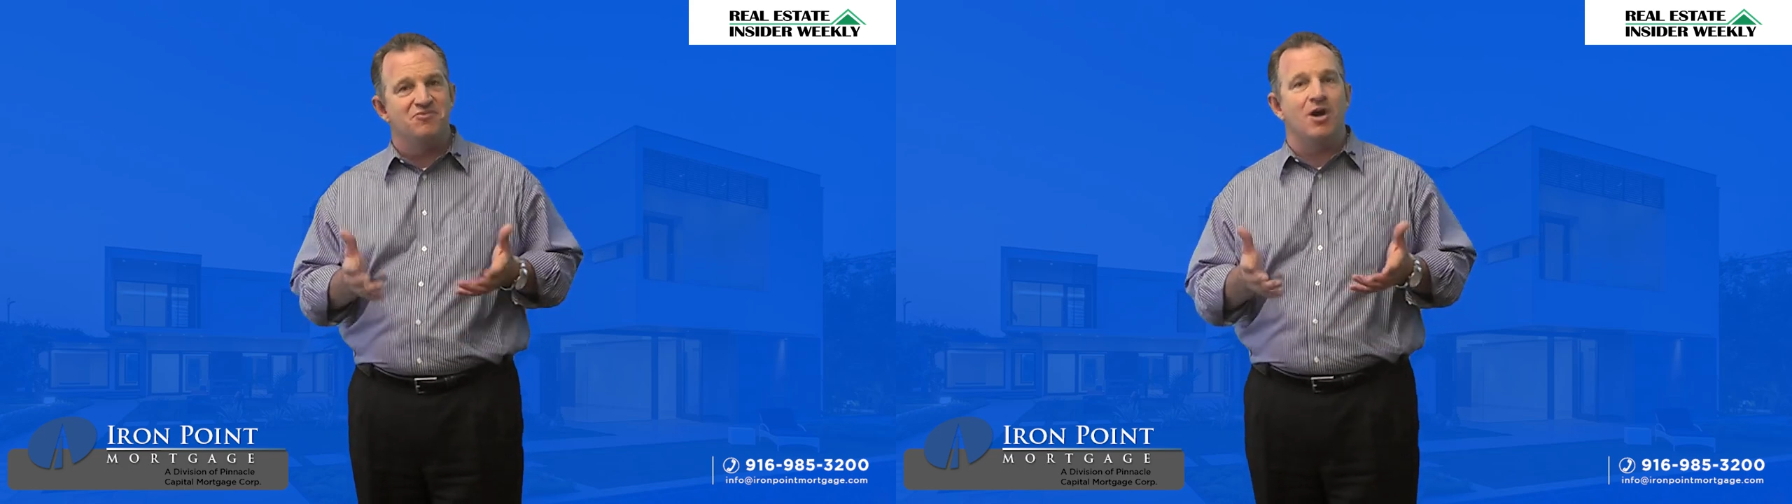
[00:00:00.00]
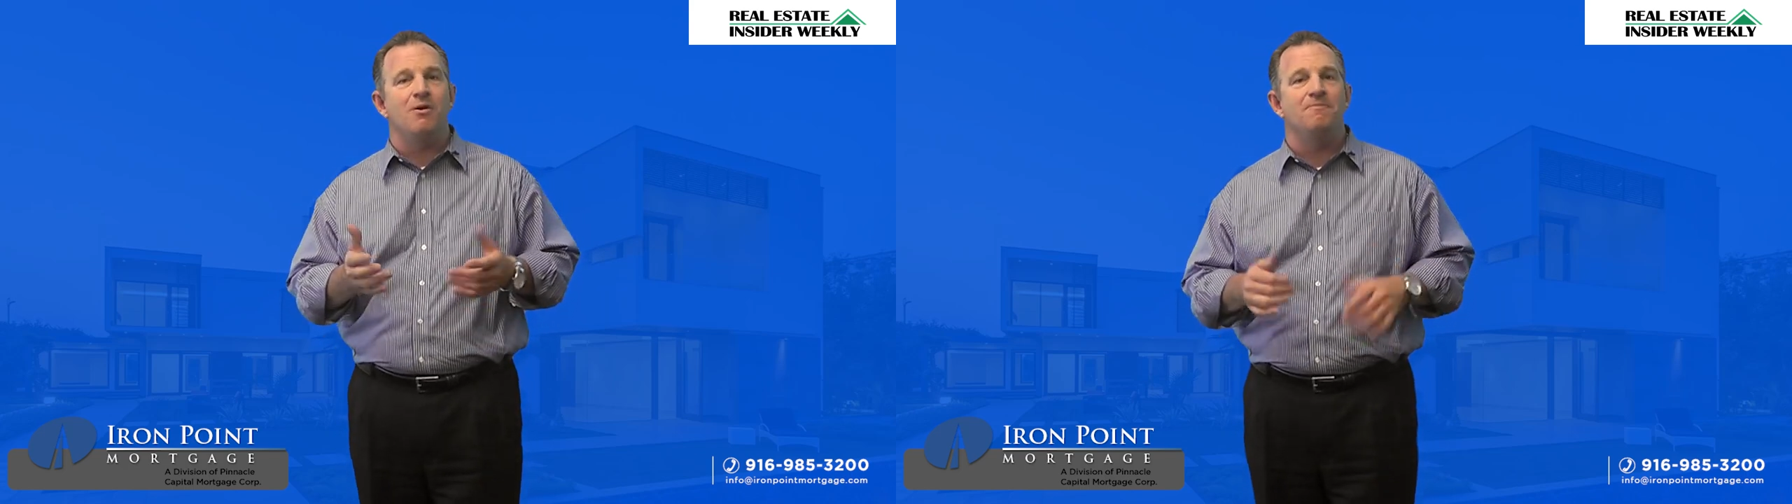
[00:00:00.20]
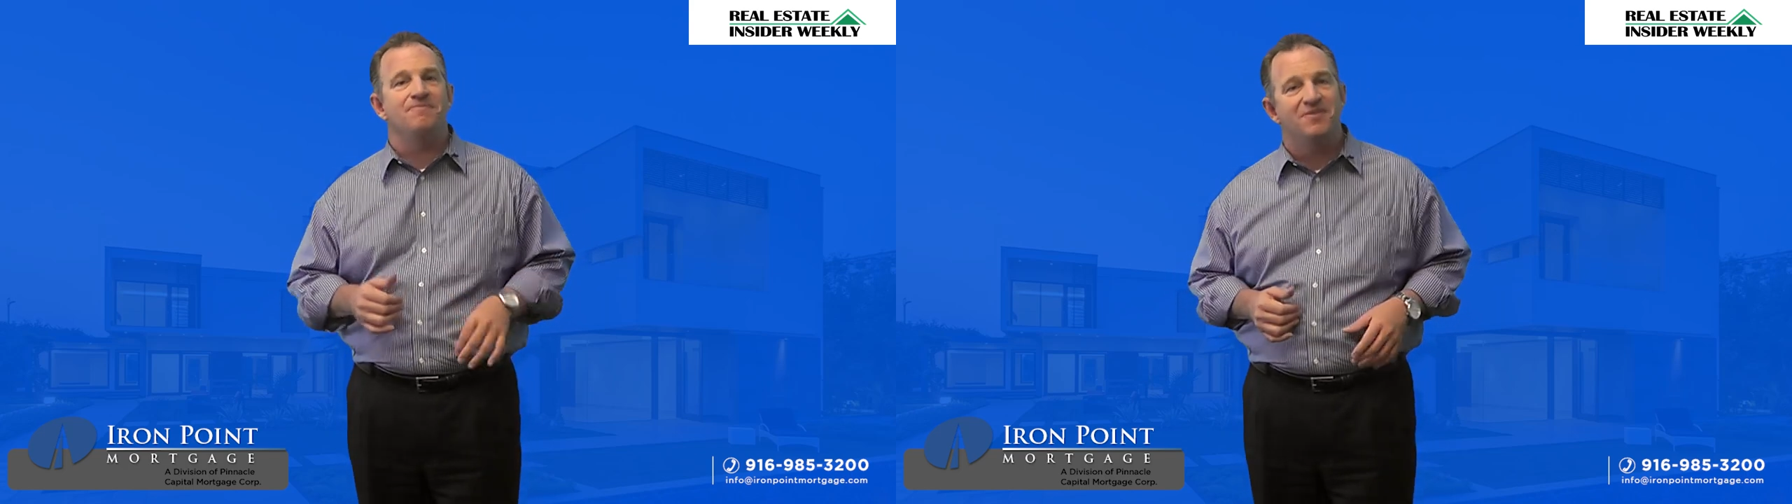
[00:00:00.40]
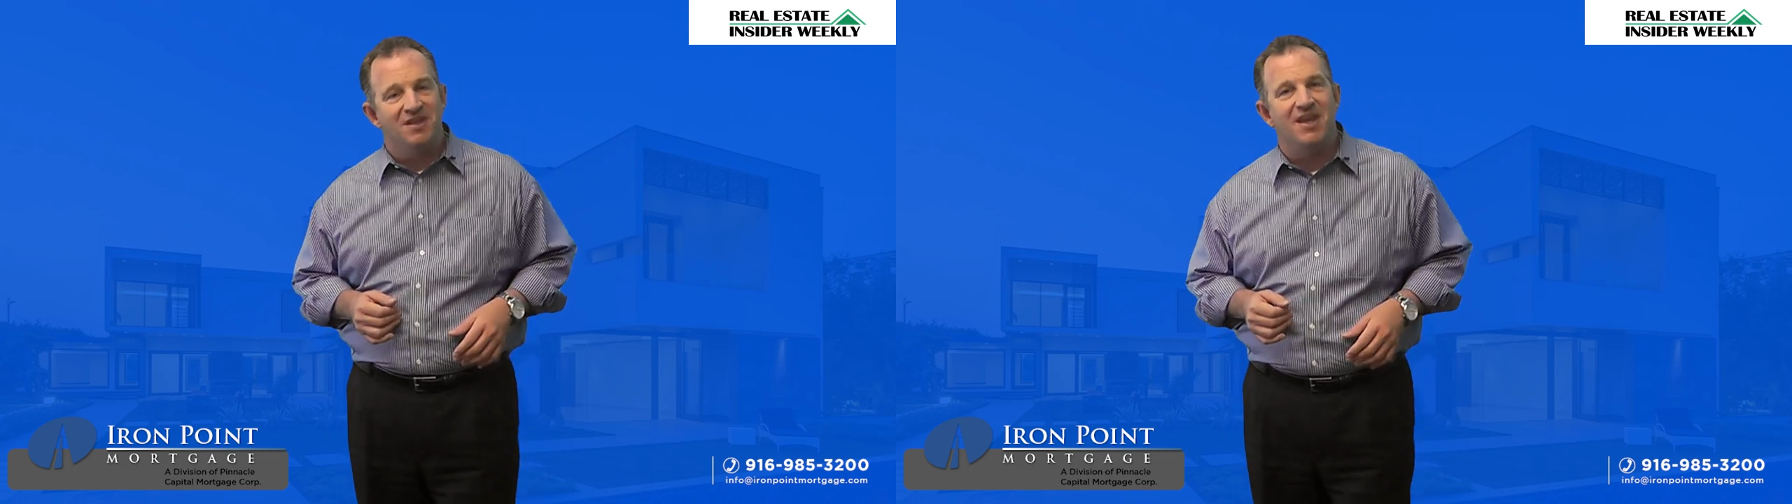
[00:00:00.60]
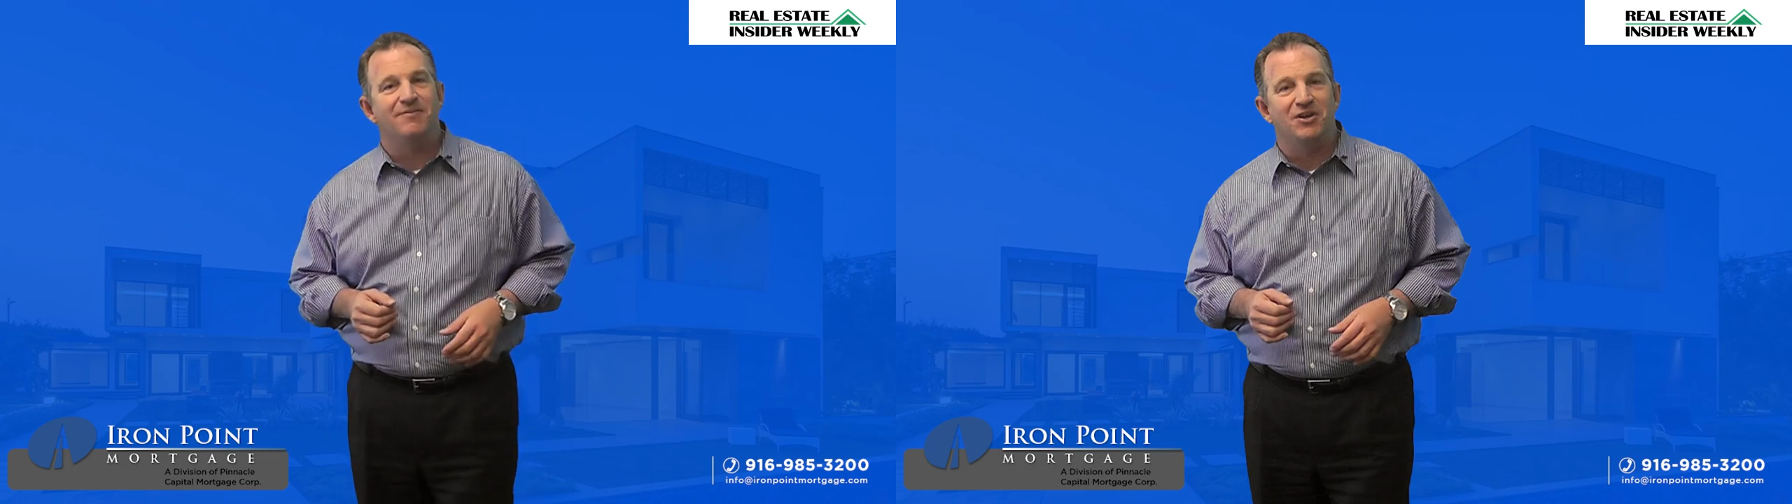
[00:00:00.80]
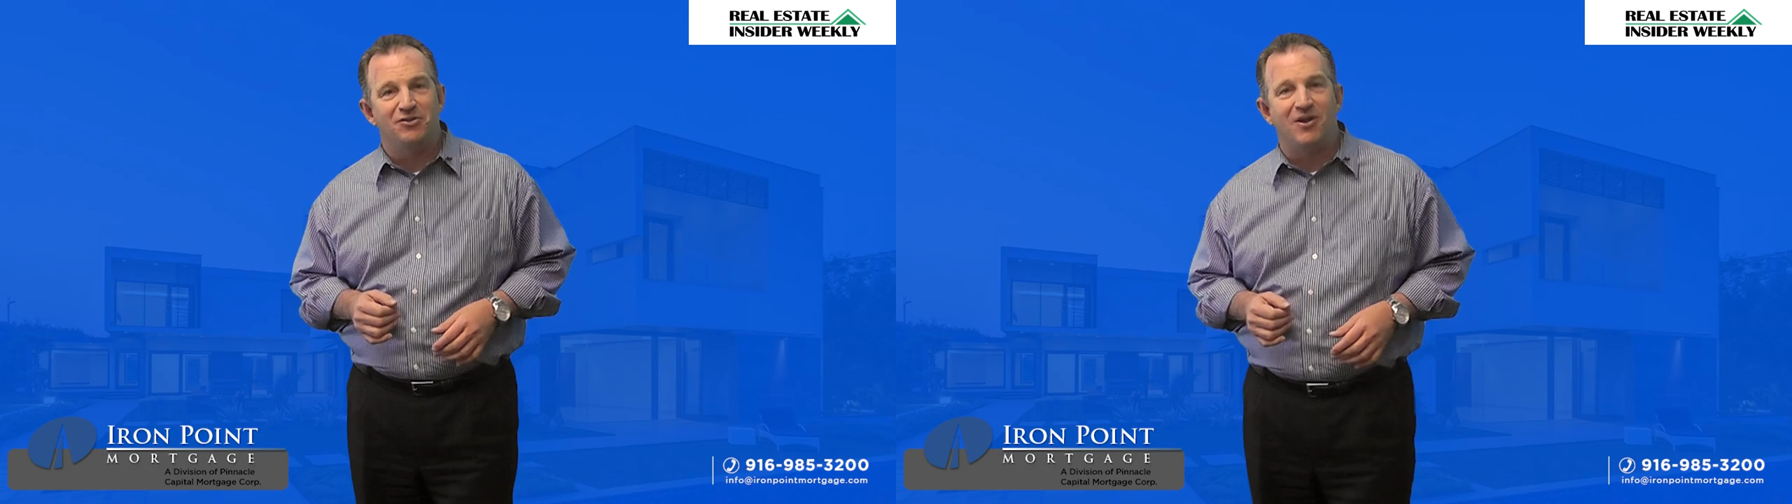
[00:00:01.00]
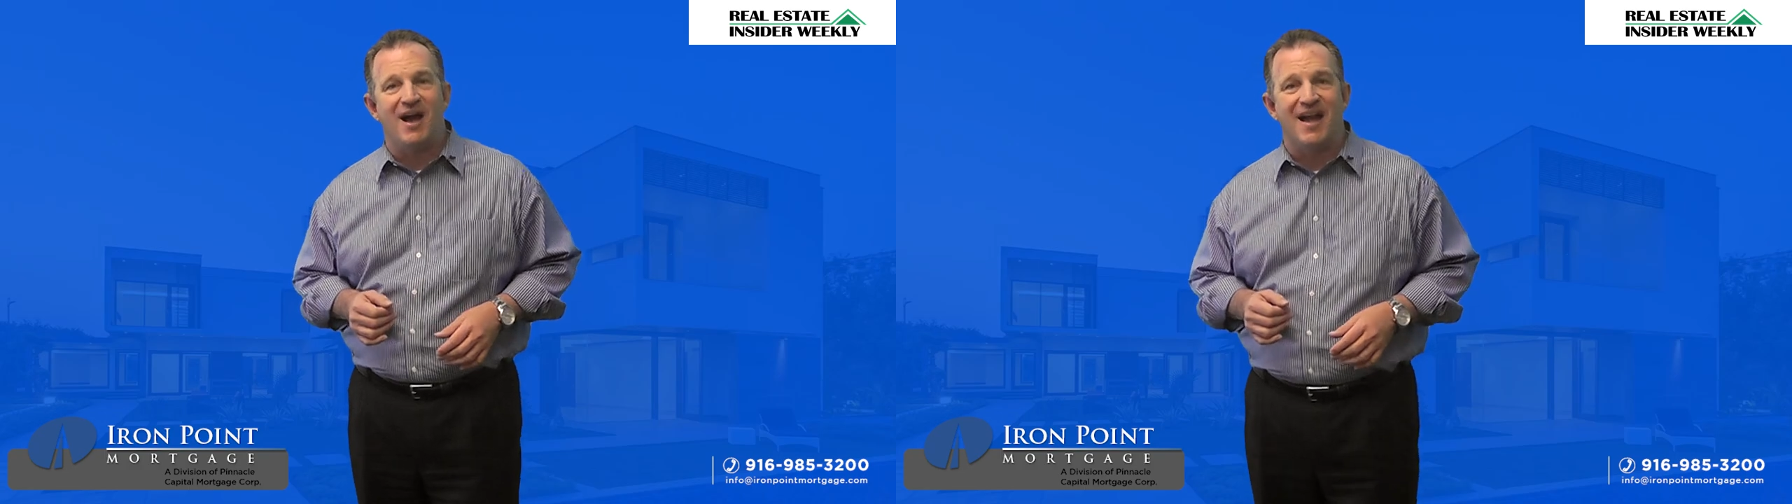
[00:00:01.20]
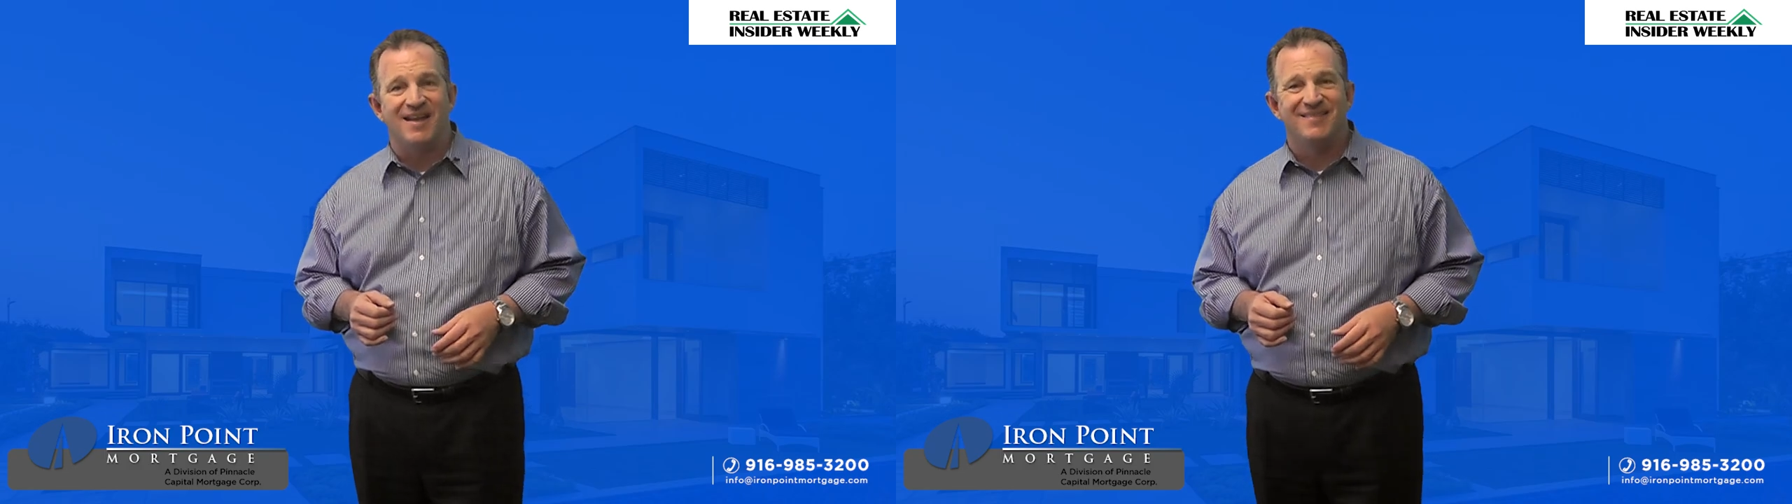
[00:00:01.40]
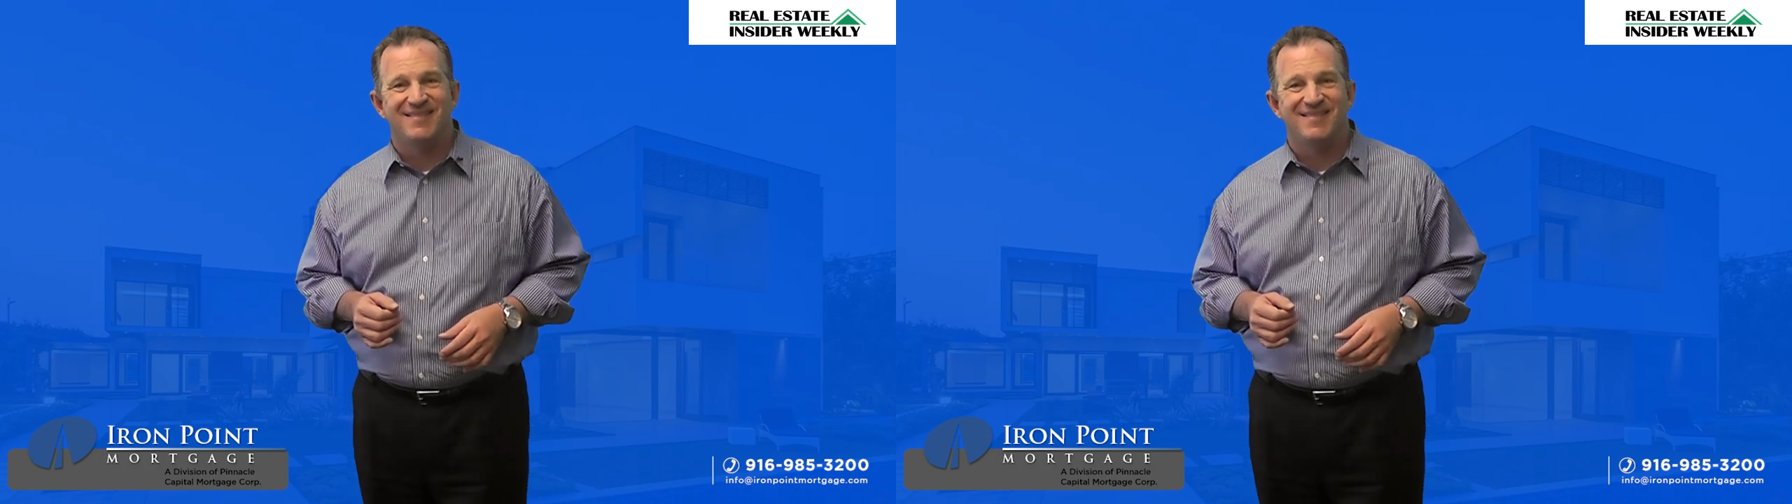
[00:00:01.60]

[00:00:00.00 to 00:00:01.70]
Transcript: So, give it a try.